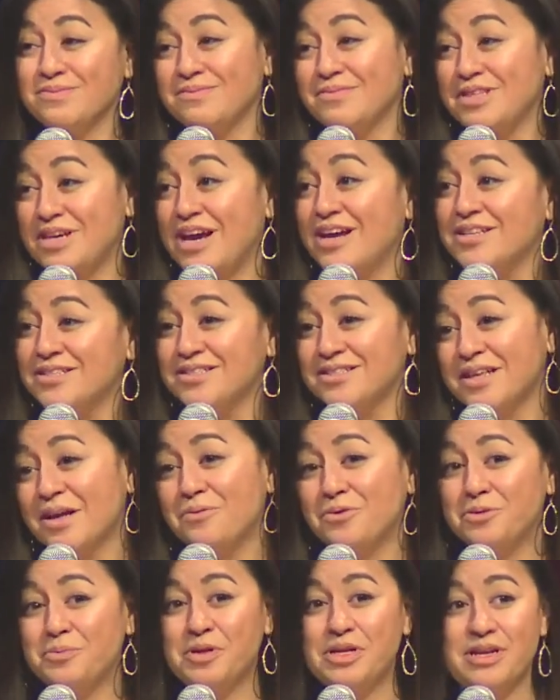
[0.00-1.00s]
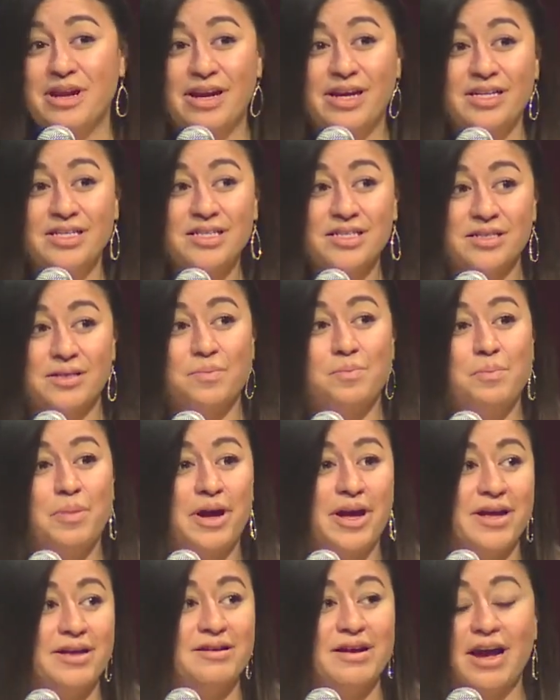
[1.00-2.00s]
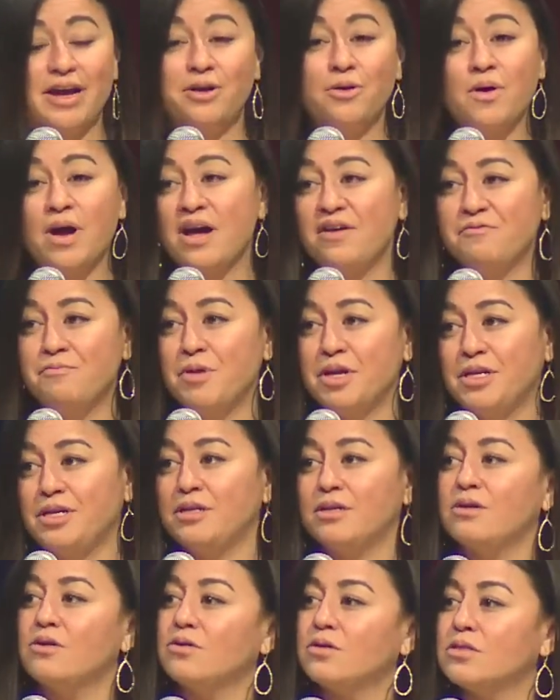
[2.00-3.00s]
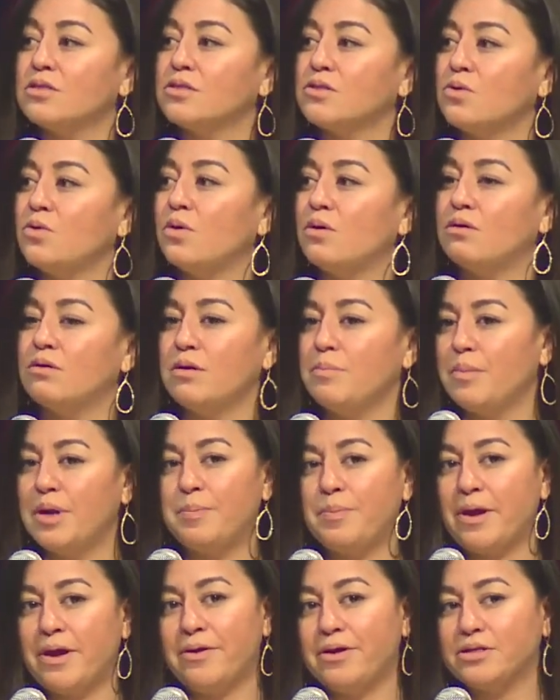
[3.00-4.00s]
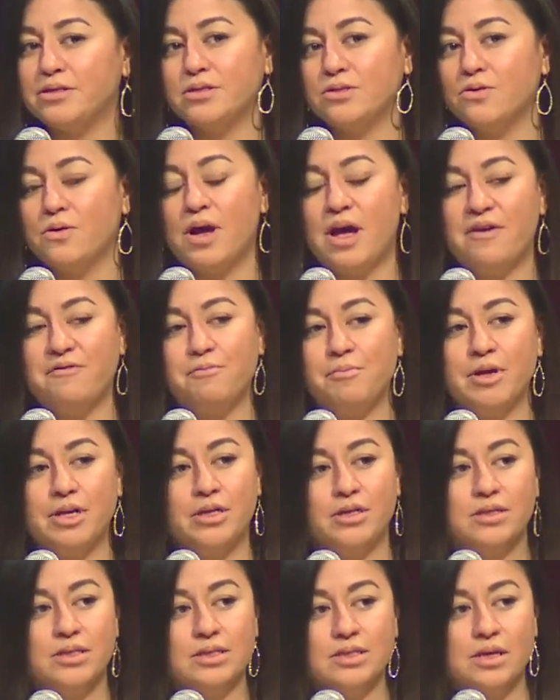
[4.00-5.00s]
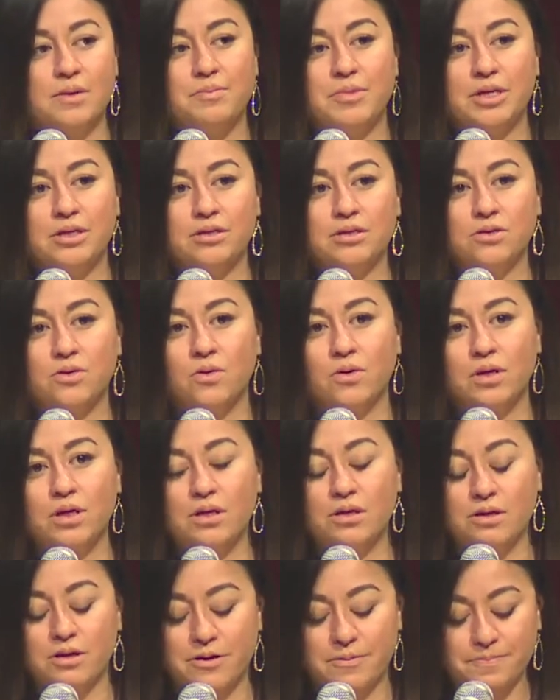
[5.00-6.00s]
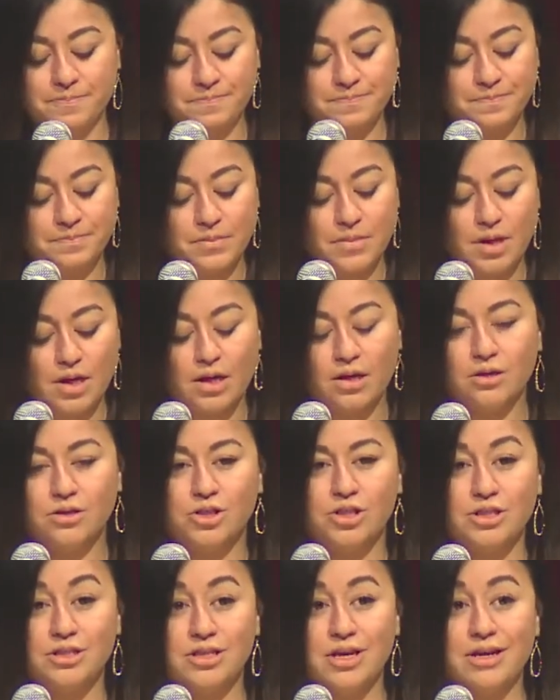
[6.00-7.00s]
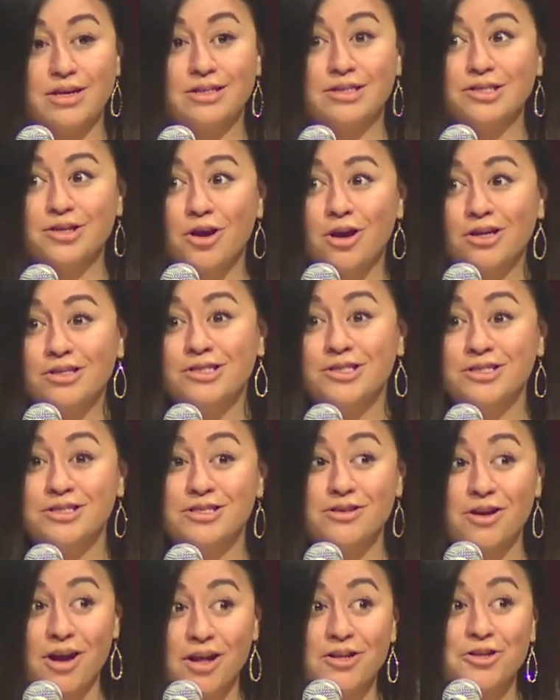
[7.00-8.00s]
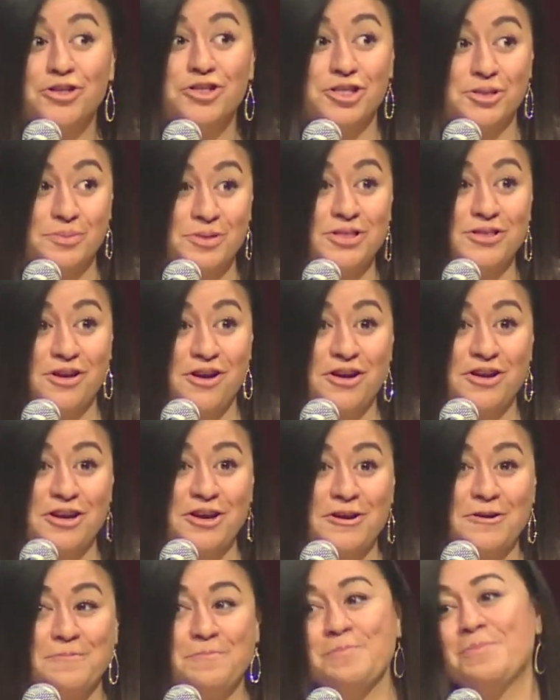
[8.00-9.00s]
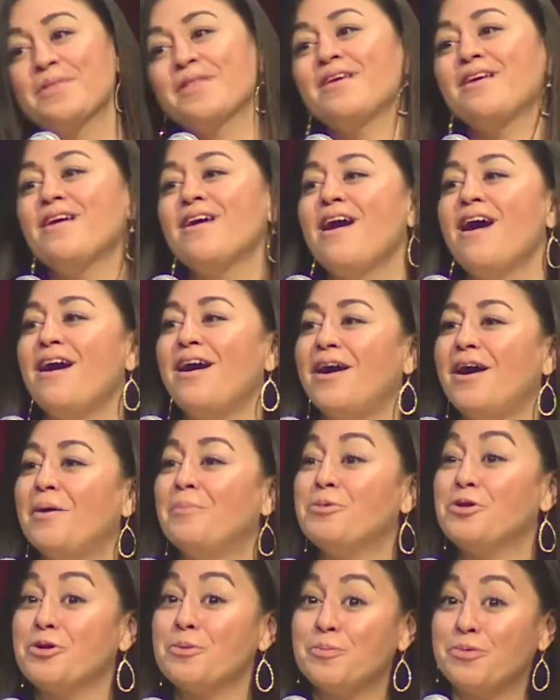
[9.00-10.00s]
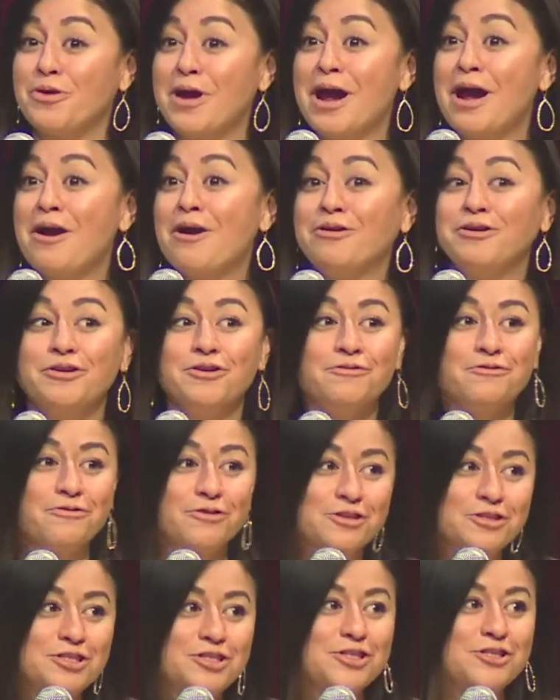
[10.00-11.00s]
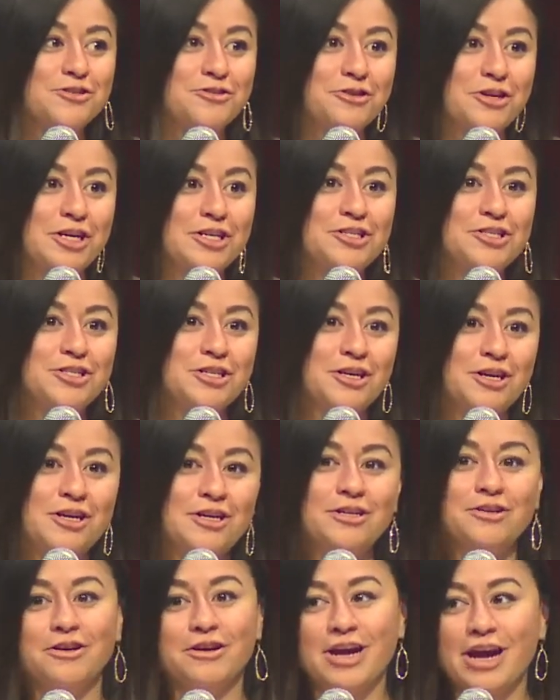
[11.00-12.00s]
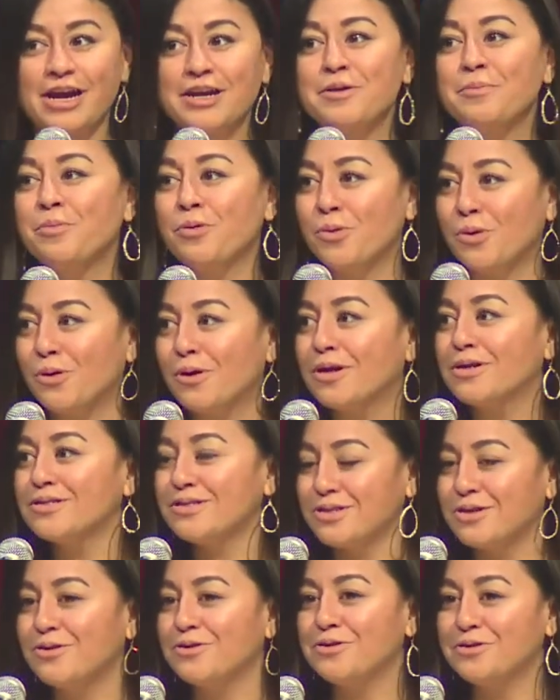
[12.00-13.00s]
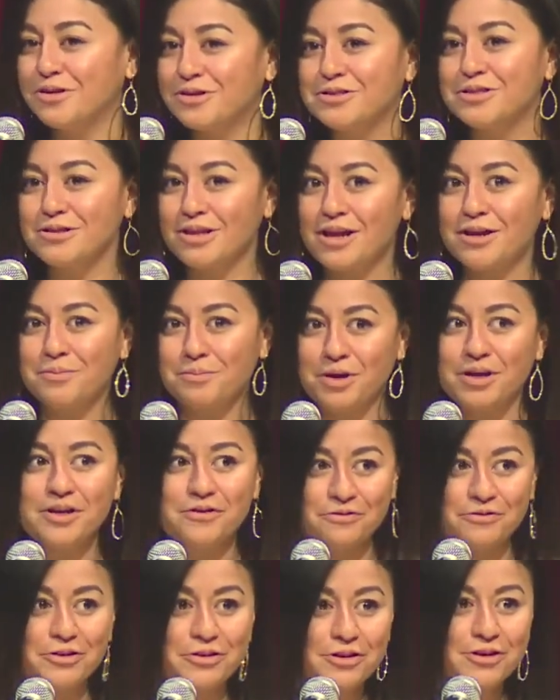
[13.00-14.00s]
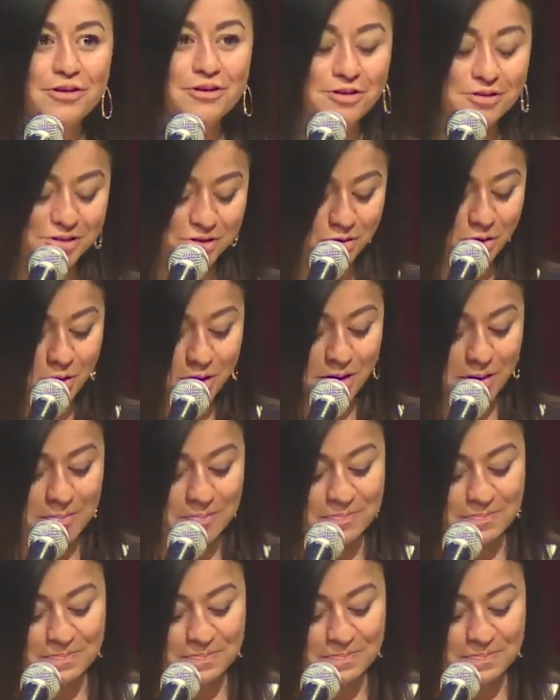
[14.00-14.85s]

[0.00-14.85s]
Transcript: yes, that would be nice, but I don't have money to go to school, and my parents don't have money to send me to school either. She said, it's called scholarships, Tania. You're brown, you're first generation, you're kind of poor, so there's a lot of money for you to go to school.